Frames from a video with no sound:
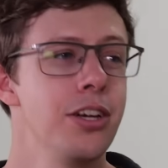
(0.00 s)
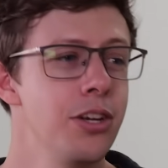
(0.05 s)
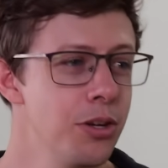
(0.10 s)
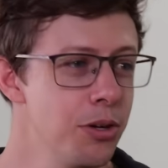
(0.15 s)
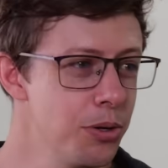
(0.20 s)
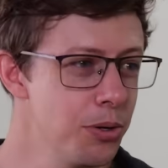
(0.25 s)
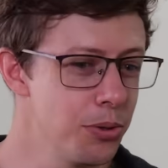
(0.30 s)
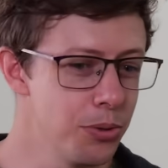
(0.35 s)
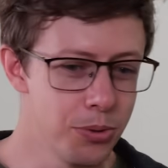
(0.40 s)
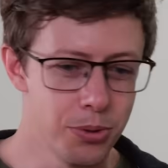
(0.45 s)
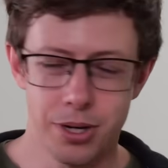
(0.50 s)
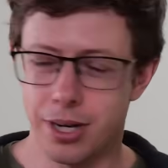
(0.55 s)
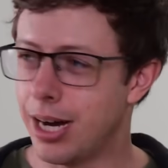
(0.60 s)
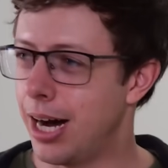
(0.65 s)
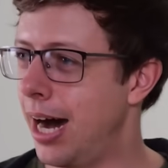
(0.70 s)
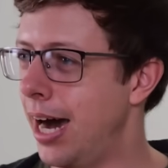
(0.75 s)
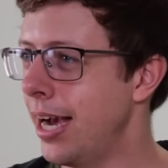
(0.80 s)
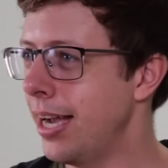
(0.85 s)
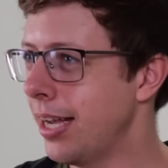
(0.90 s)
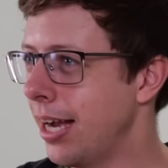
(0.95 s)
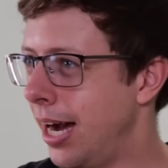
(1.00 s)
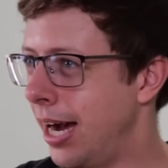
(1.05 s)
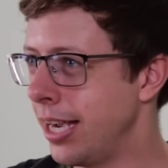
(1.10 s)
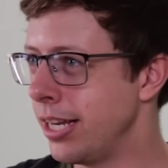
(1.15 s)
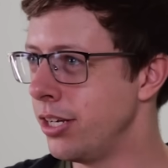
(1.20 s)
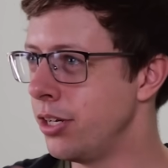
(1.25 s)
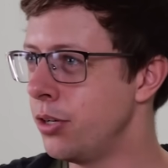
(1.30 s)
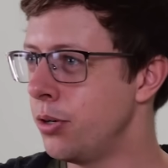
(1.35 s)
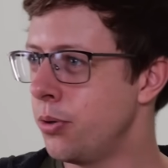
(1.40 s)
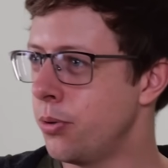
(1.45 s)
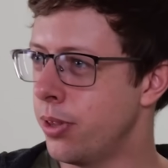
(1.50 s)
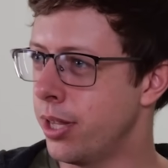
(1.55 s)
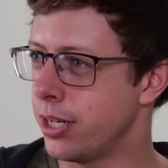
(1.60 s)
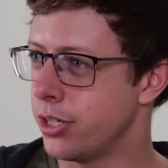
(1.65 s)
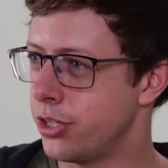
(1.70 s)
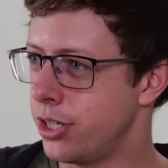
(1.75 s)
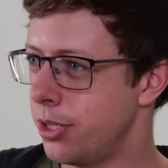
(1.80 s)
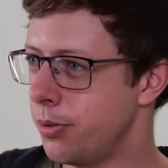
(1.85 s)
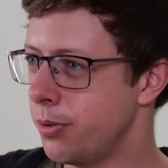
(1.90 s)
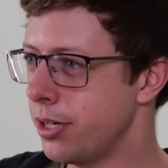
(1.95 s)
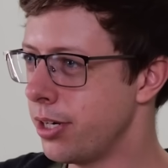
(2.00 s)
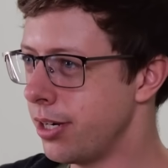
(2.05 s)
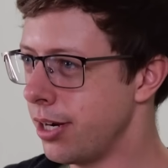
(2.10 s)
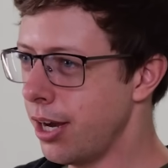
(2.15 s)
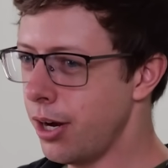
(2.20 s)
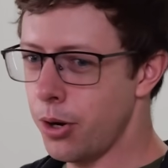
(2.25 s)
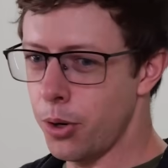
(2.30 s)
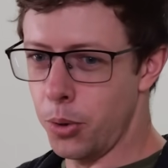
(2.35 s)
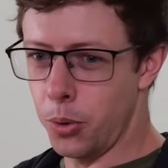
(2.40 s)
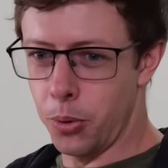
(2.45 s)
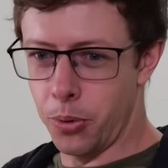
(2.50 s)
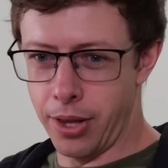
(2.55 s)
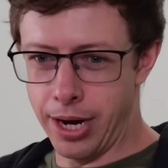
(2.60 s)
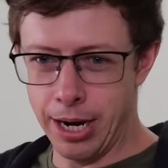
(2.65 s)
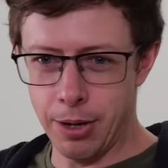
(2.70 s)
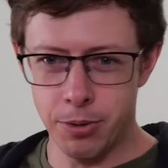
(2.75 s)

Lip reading: knew that she would know that